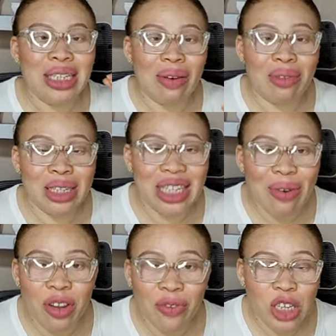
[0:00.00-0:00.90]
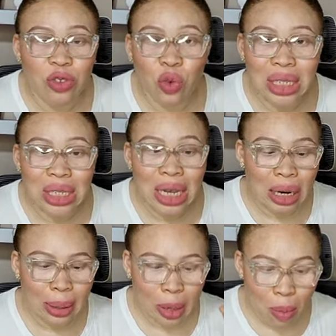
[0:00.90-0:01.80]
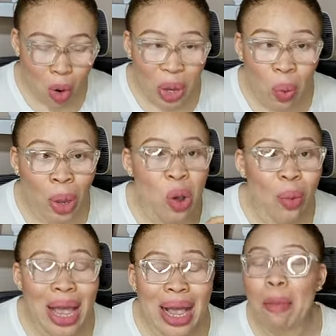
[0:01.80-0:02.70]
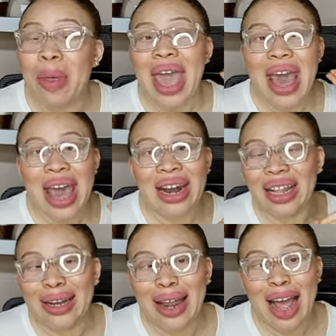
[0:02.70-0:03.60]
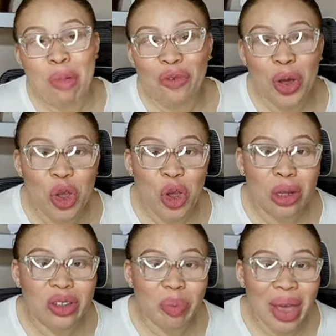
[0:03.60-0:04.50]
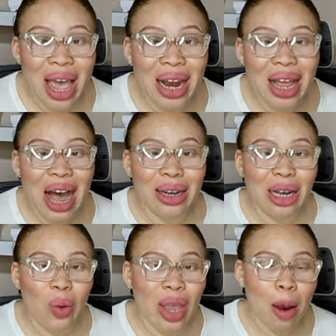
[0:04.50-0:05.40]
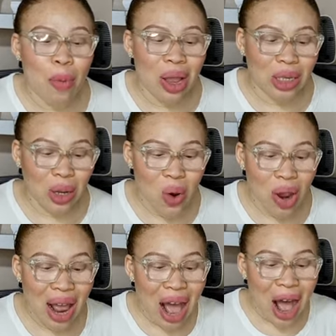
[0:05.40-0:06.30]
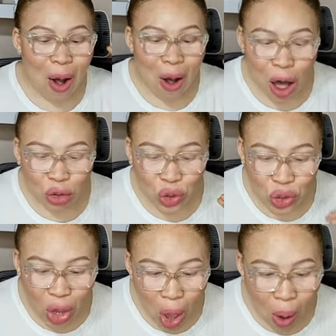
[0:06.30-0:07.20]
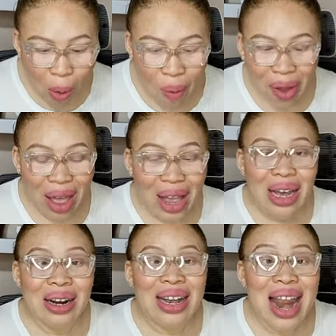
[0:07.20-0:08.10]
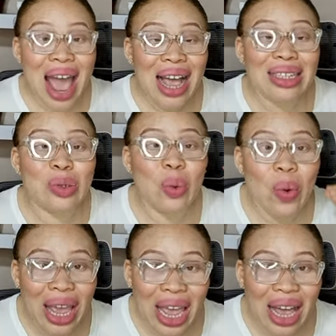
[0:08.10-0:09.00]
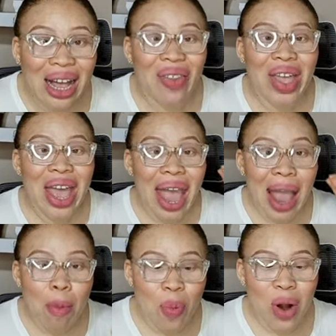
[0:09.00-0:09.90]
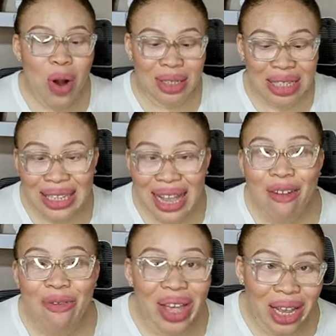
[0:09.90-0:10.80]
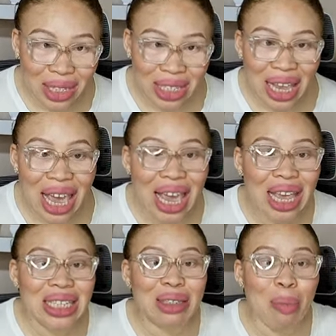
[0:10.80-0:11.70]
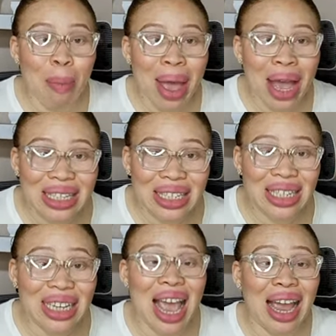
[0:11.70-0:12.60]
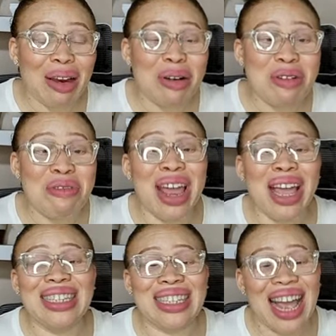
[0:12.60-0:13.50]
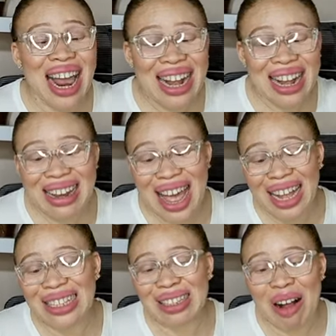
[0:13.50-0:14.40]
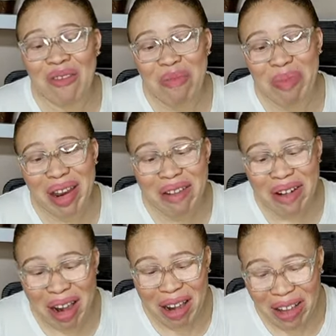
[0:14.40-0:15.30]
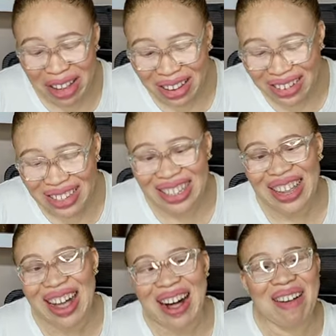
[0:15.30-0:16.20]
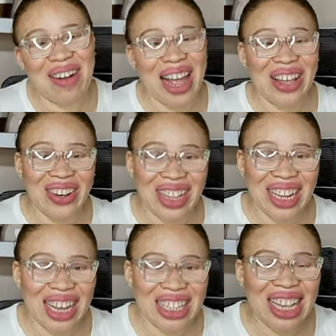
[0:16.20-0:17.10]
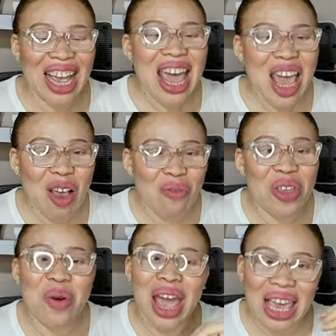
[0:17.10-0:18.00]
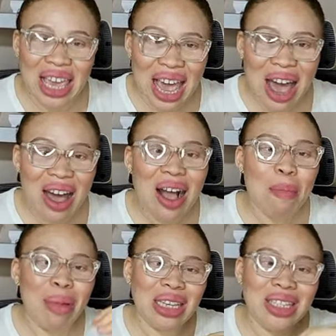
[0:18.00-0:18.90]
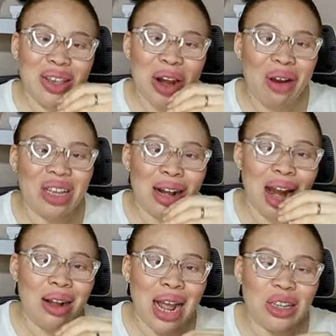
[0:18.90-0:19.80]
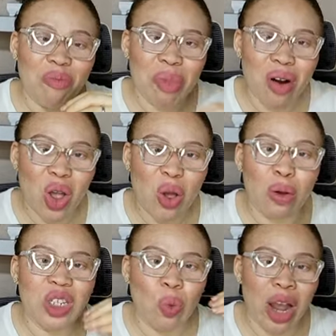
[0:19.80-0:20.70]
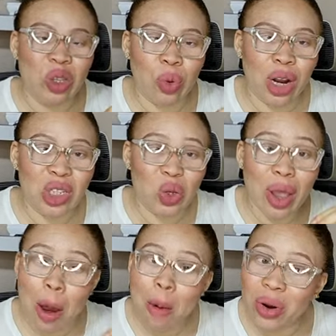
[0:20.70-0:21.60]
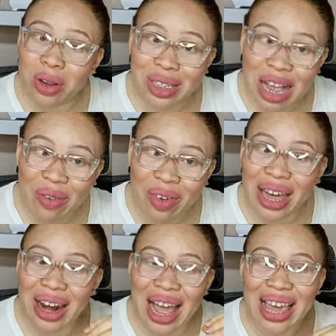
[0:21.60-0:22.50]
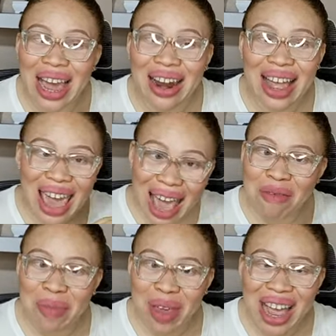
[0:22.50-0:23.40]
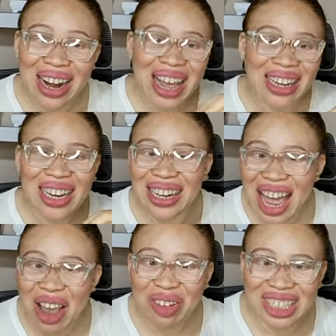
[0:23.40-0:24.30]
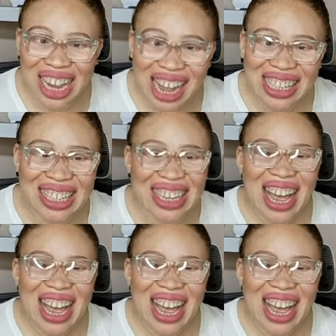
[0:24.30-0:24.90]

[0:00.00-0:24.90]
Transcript: 77 verse 14 in the morning when you wake up and in the night before you go to bed. Hallelujah. Praise the Lord. Also, next week, April 7th is Mercy and Grace Night of Miracles. Oh my goodness. If you were here, Mercy and Grace Night of Miracles 2022, April 7th, can I get an amen in the live chat?